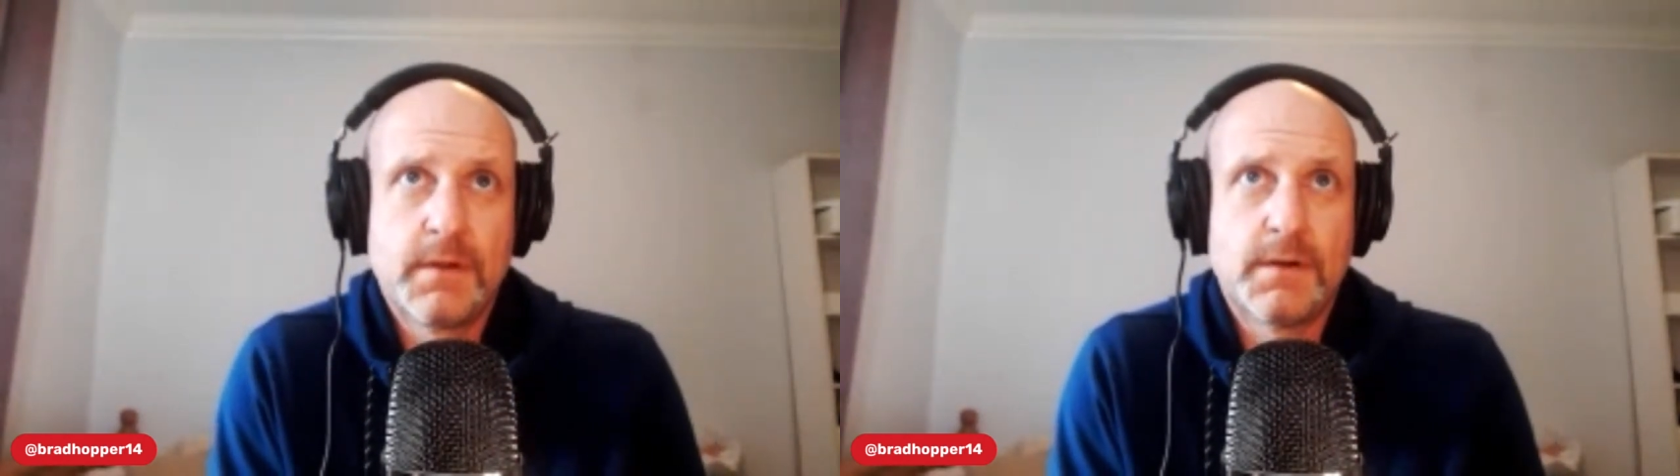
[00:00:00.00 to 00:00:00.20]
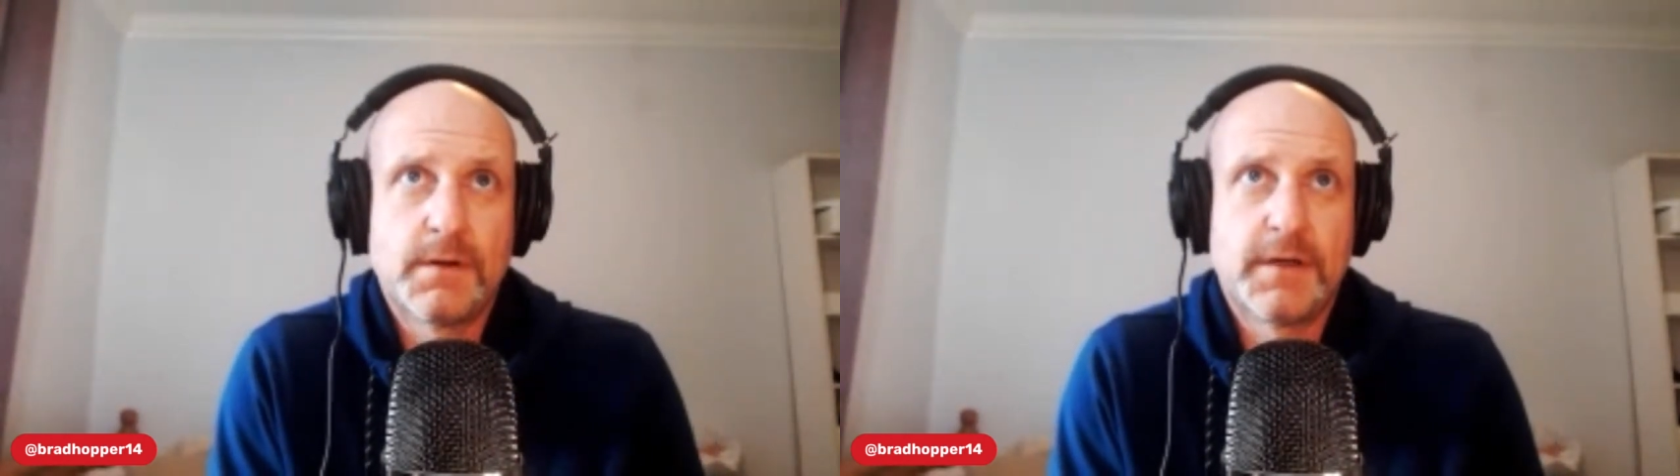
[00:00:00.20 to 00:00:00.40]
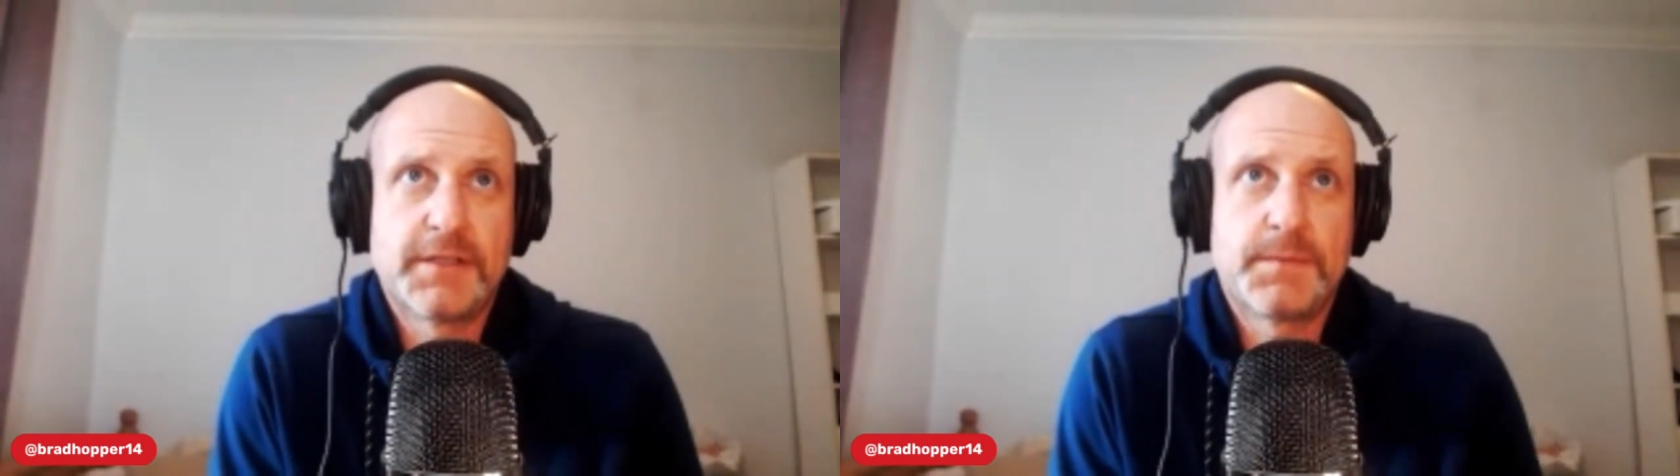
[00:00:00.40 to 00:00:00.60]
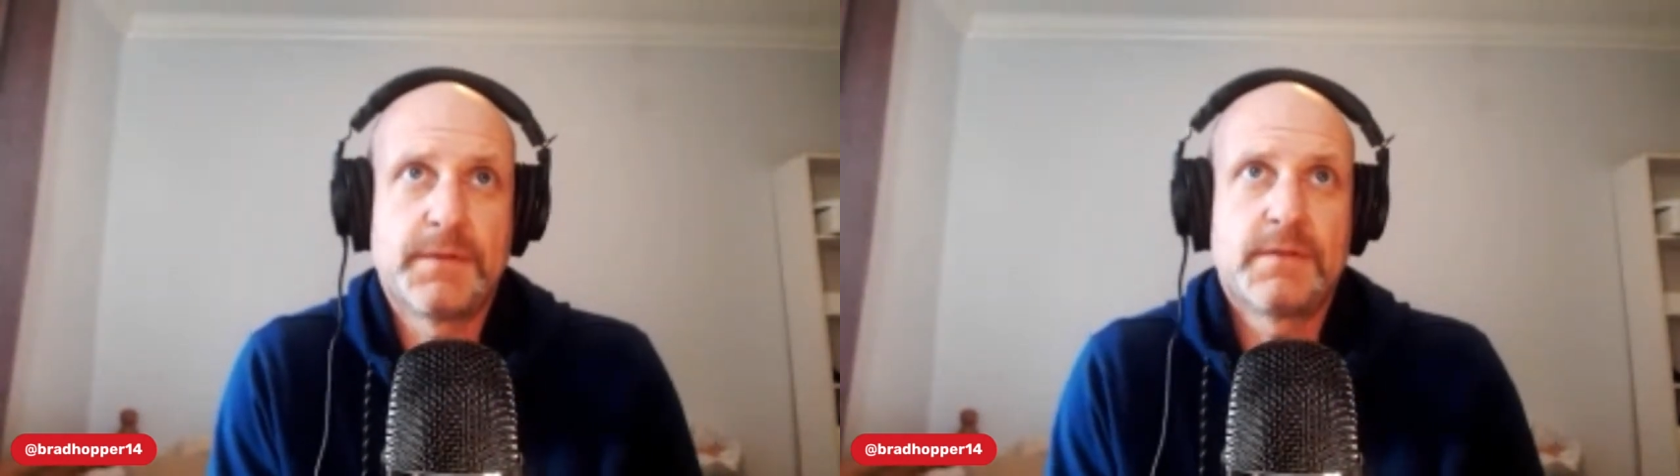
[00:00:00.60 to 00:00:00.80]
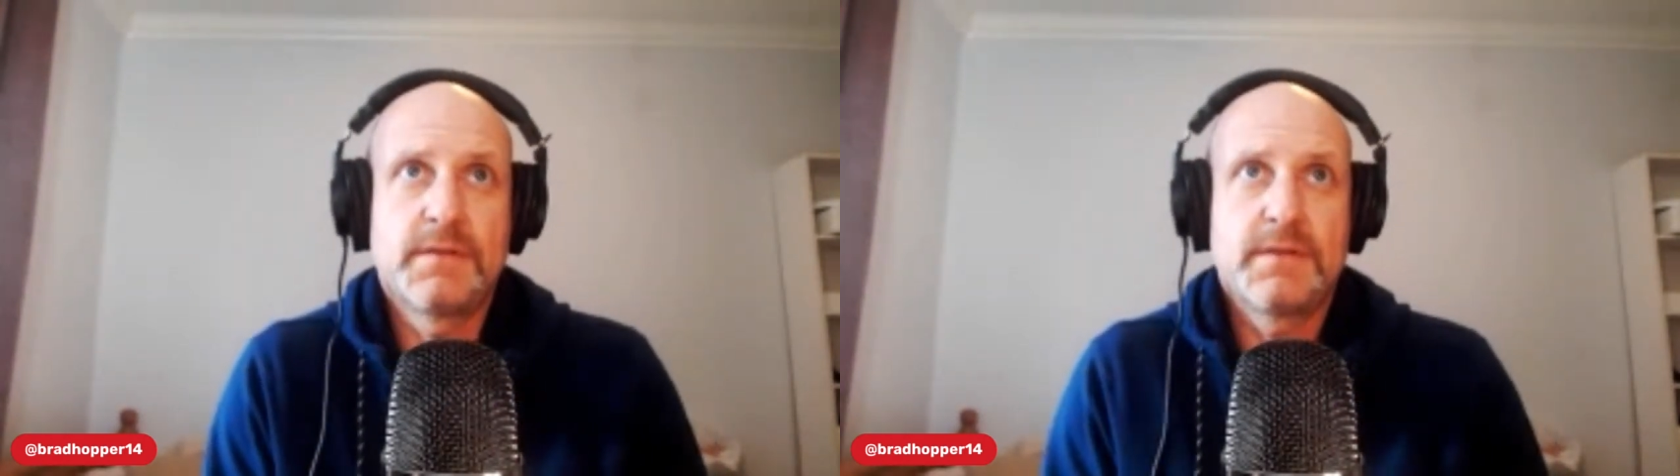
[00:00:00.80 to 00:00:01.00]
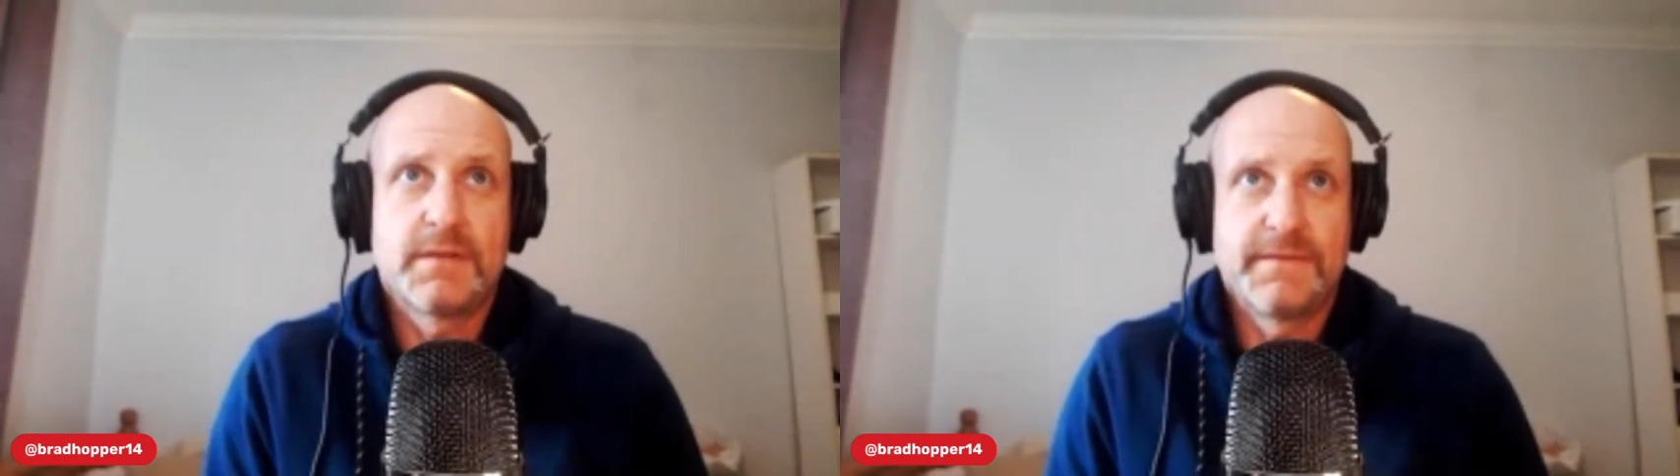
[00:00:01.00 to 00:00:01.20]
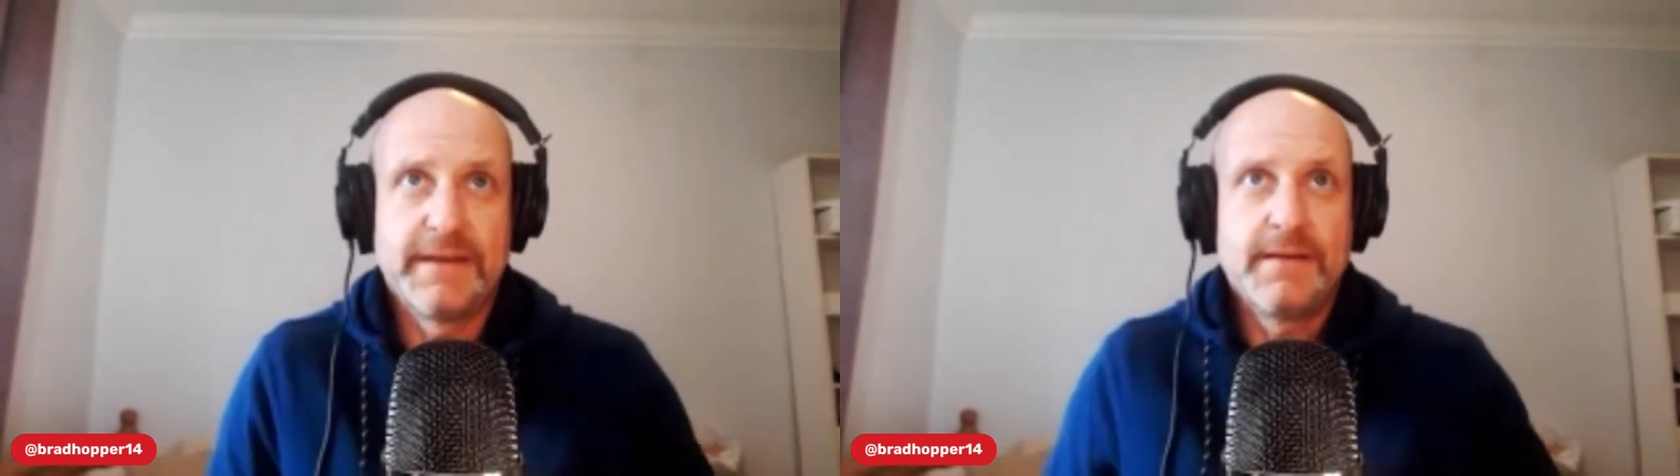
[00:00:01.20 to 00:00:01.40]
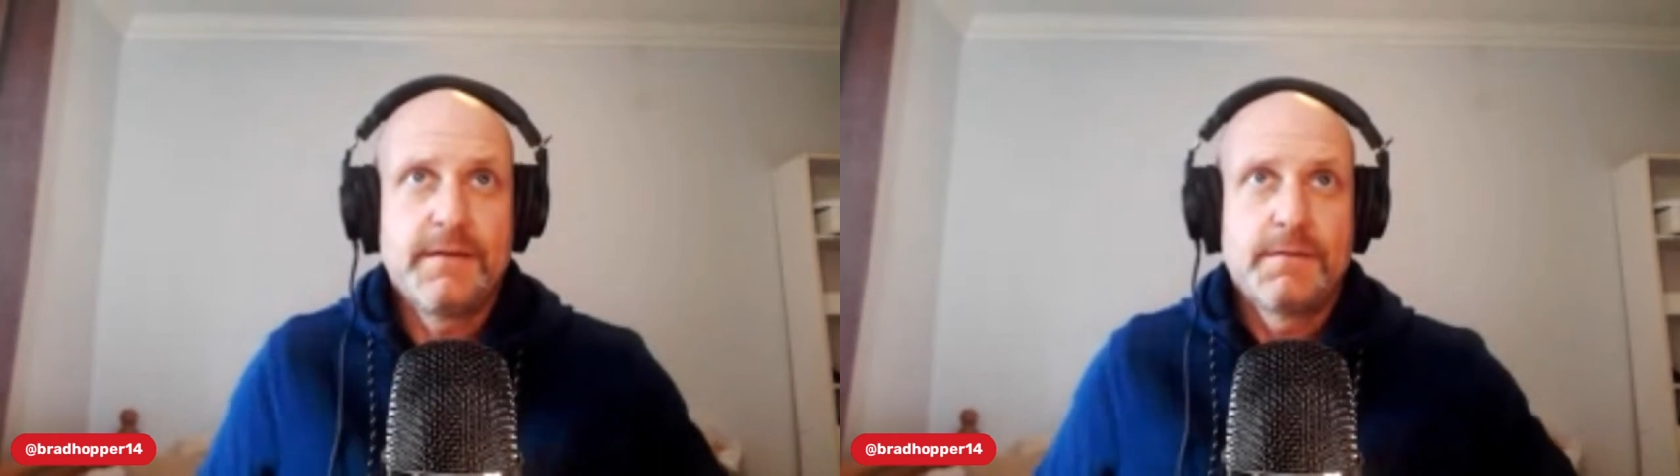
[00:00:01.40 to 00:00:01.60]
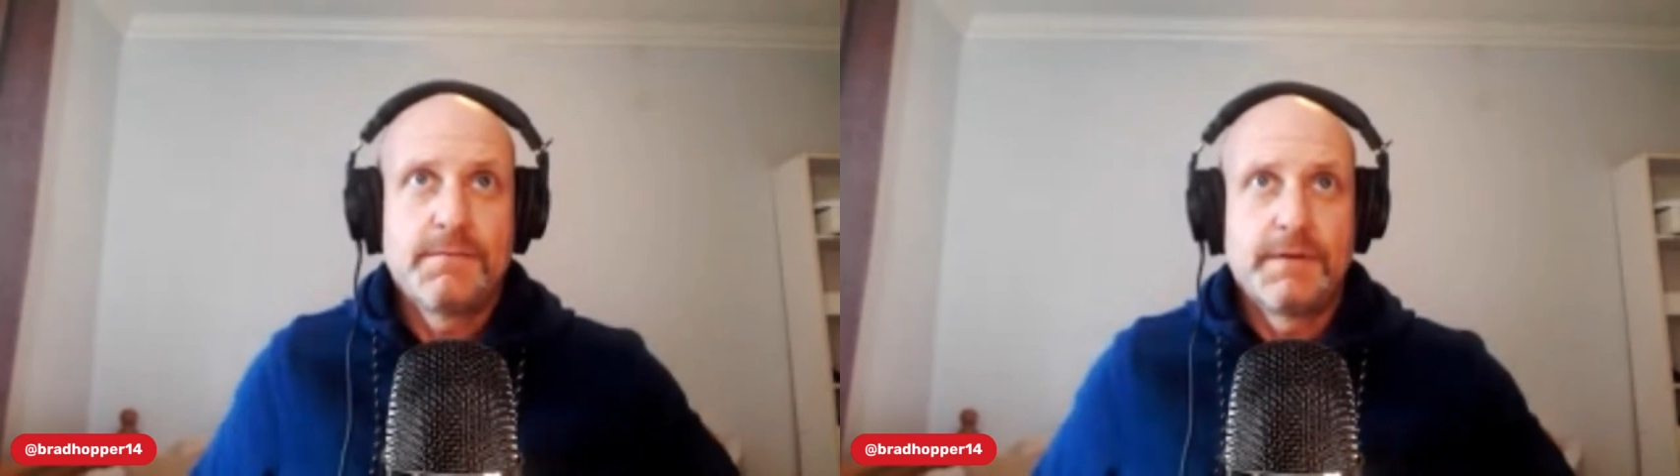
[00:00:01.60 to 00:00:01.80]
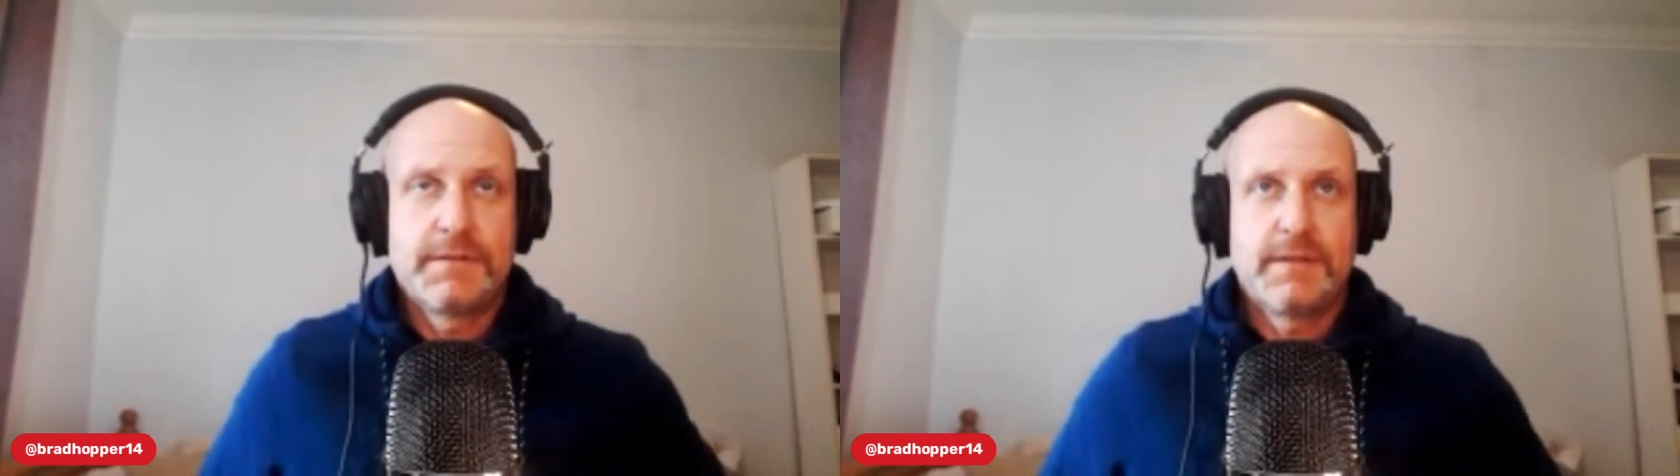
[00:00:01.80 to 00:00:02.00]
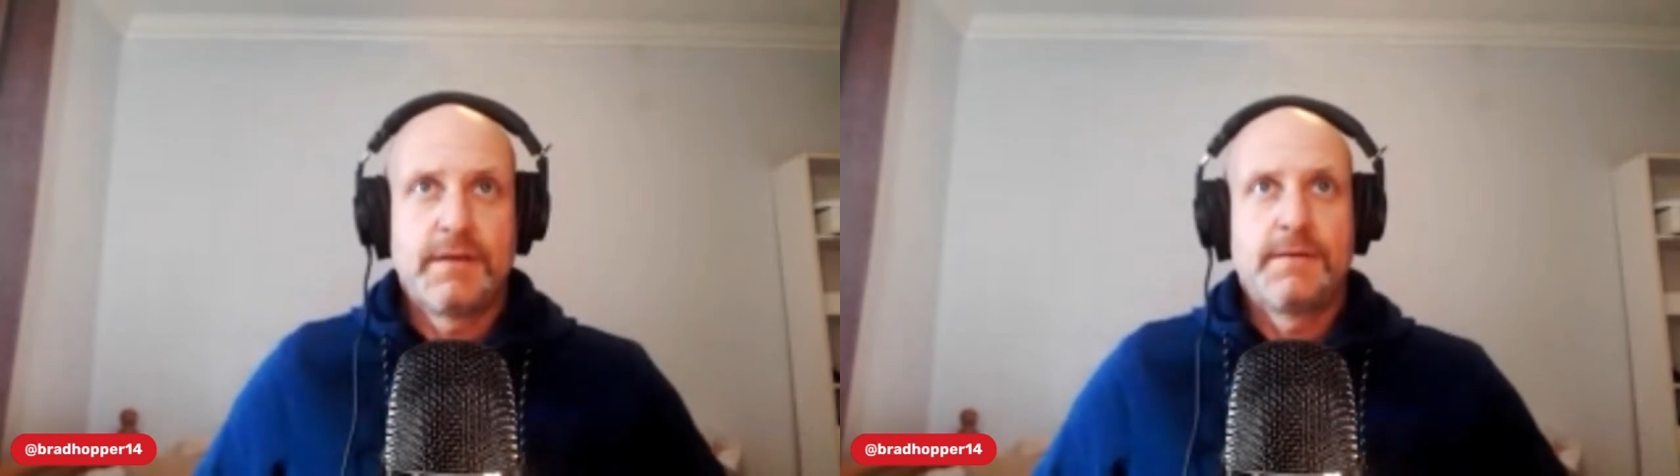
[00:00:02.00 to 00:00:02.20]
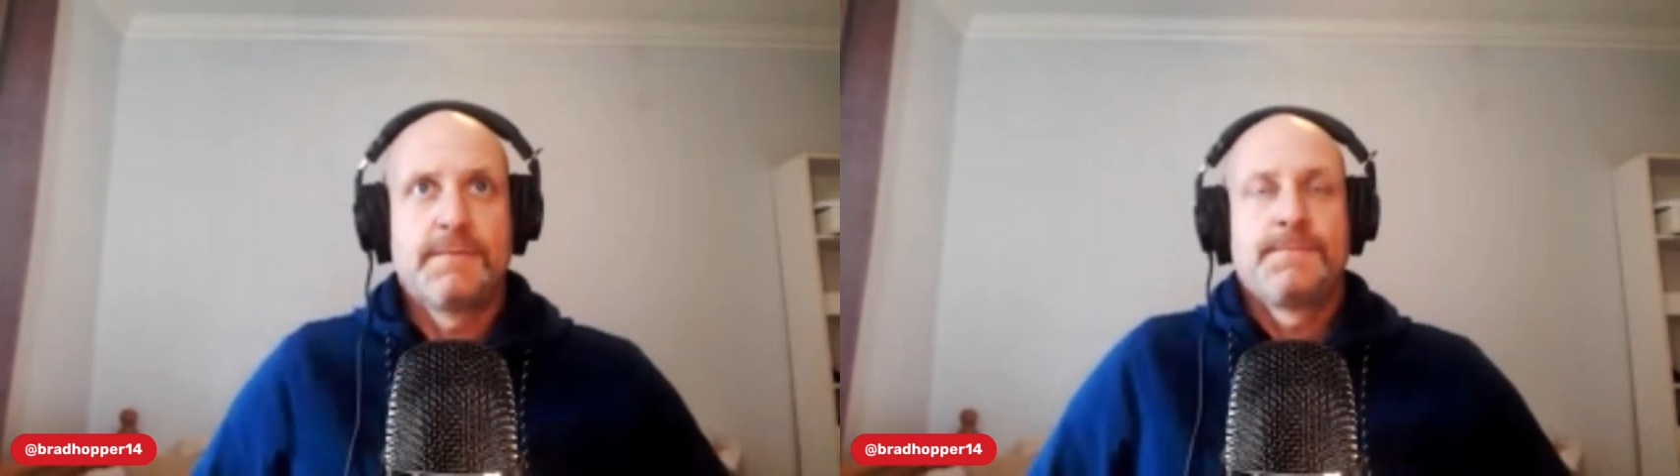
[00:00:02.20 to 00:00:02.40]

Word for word: Her husband, Sylvain Routhier